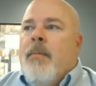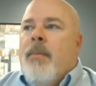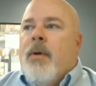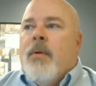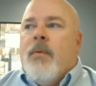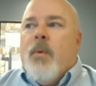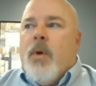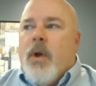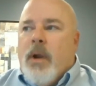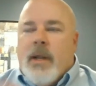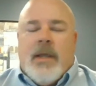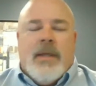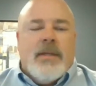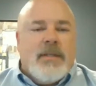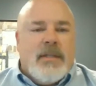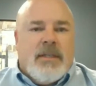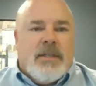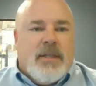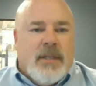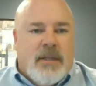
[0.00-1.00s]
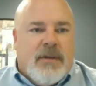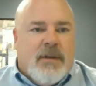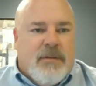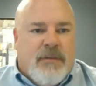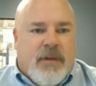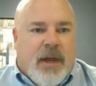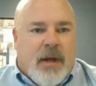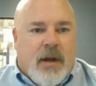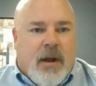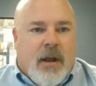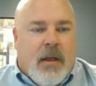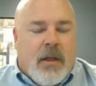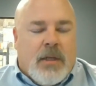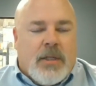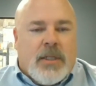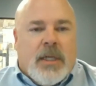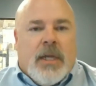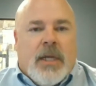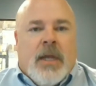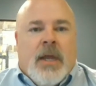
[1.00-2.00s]
but what is assistive
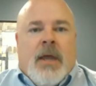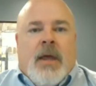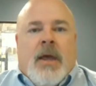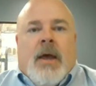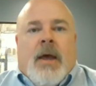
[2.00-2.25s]
technology?